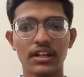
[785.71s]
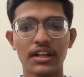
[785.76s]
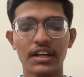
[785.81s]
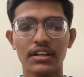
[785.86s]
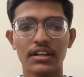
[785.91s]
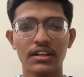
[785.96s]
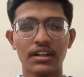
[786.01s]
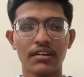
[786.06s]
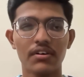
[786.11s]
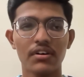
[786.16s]

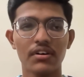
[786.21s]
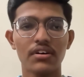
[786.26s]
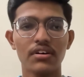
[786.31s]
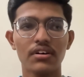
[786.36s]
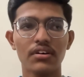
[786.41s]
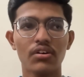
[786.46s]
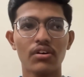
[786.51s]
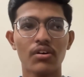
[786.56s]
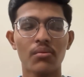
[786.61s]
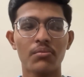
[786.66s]
like never
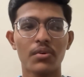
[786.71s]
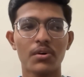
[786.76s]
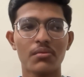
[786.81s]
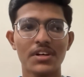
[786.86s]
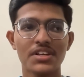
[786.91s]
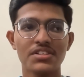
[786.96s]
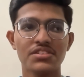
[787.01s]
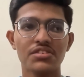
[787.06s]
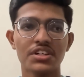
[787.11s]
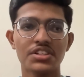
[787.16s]

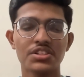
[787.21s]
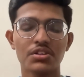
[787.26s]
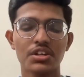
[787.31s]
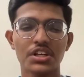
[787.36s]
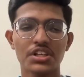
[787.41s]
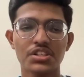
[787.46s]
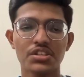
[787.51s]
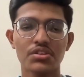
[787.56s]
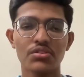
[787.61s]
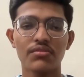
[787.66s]
compromise your
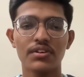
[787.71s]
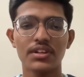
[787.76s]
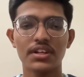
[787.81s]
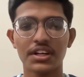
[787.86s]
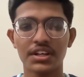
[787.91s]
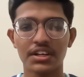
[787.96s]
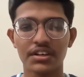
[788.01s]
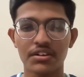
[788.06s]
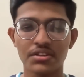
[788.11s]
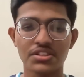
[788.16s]
education over
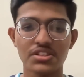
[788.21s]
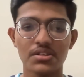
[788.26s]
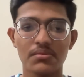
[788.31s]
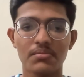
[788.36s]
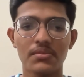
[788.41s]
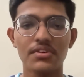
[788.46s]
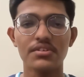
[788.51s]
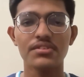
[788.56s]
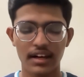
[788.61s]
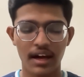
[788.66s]
the
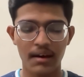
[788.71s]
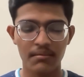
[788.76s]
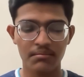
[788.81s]
internship.